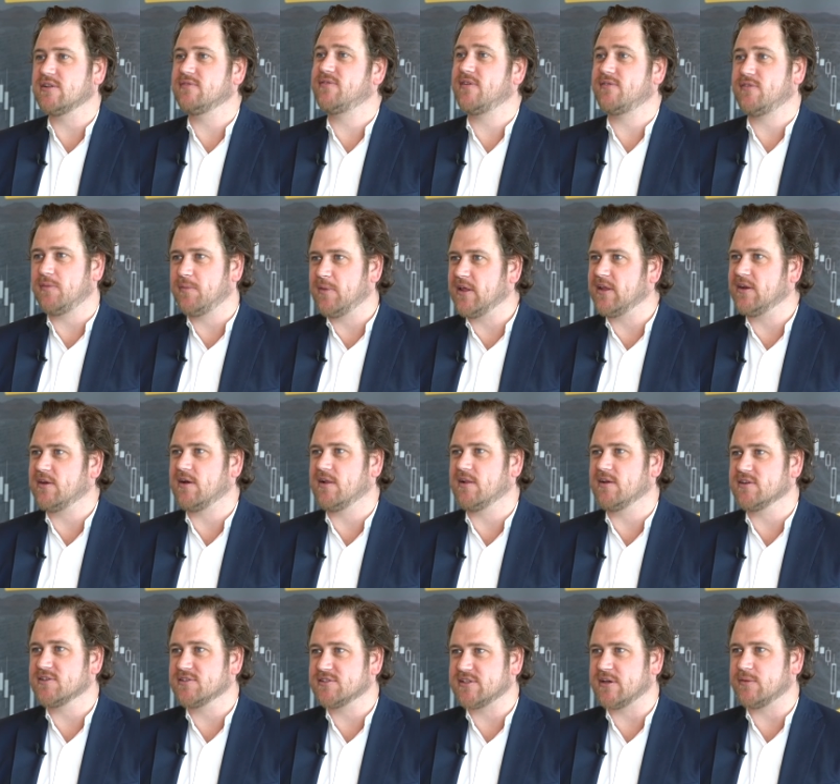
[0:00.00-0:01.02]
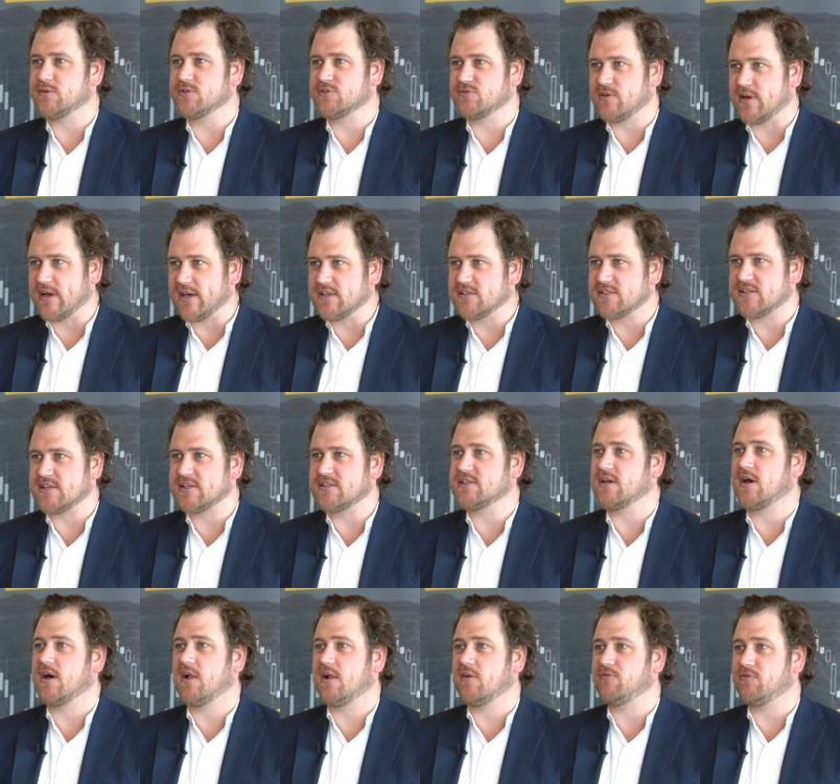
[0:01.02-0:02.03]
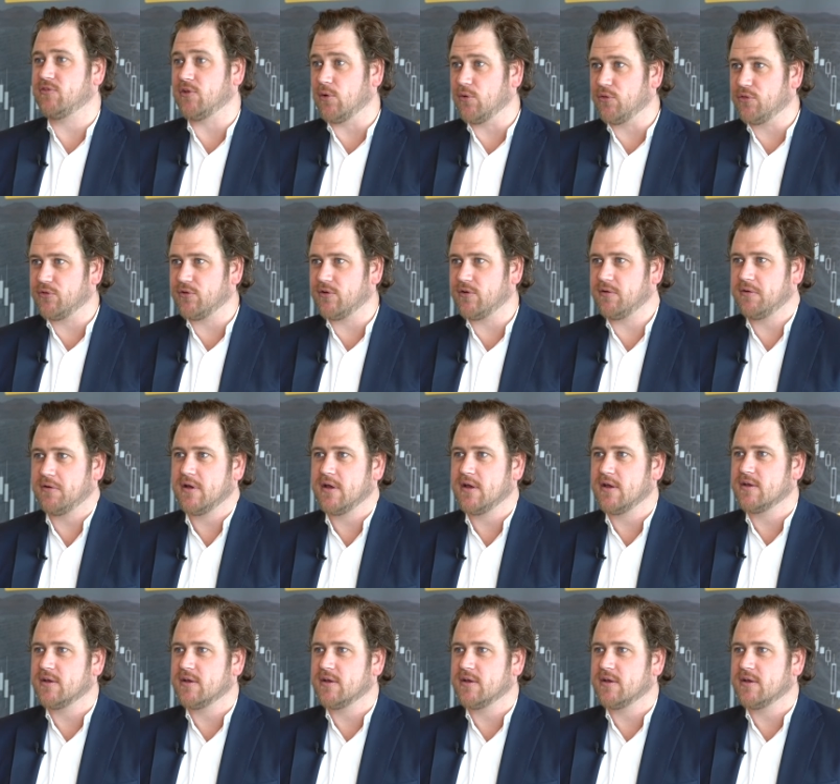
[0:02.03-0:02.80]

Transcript: the $50 million that was raised is all flow through.